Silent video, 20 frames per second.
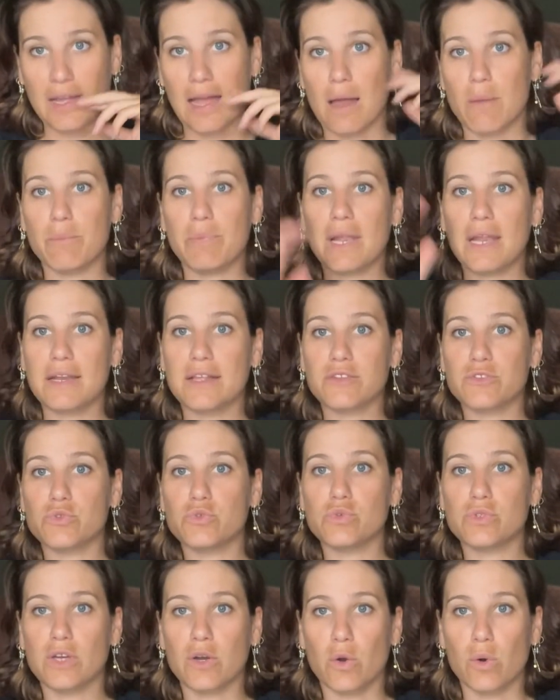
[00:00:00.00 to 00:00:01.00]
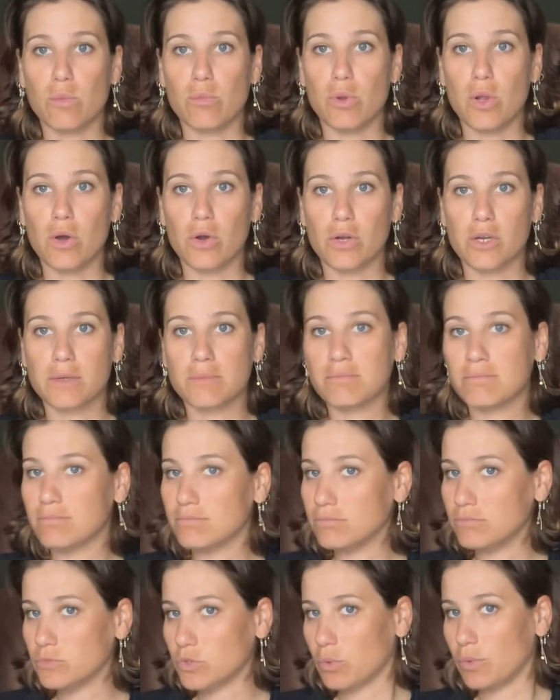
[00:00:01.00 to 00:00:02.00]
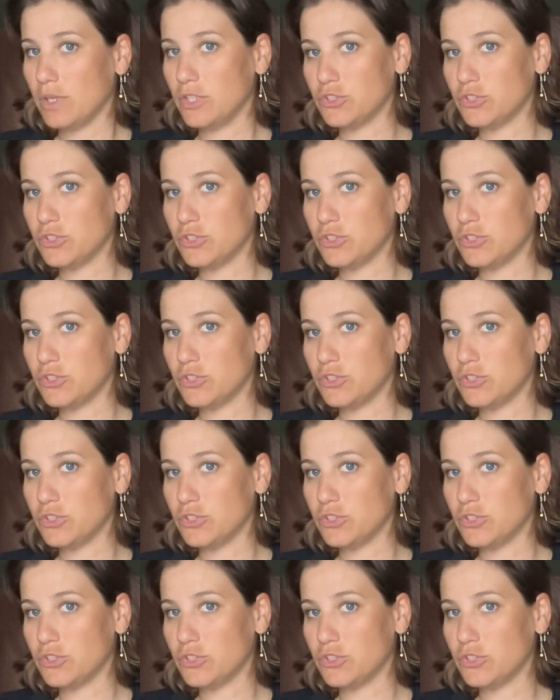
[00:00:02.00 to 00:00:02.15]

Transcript: I'm planning to do the whole block. Not really